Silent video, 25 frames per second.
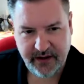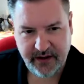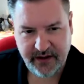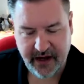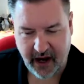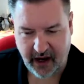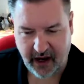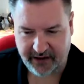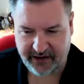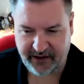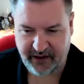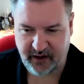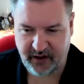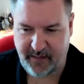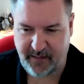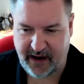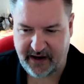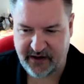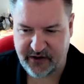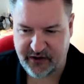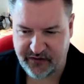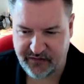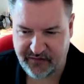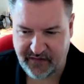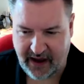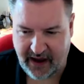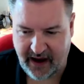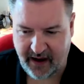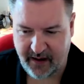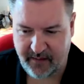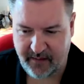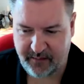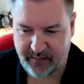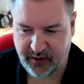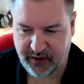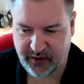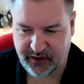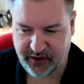Yeah, I can imagine that
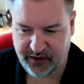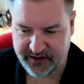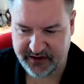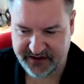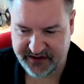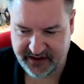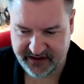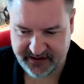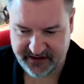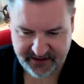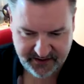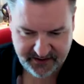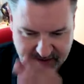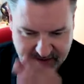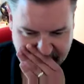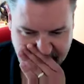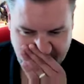because it's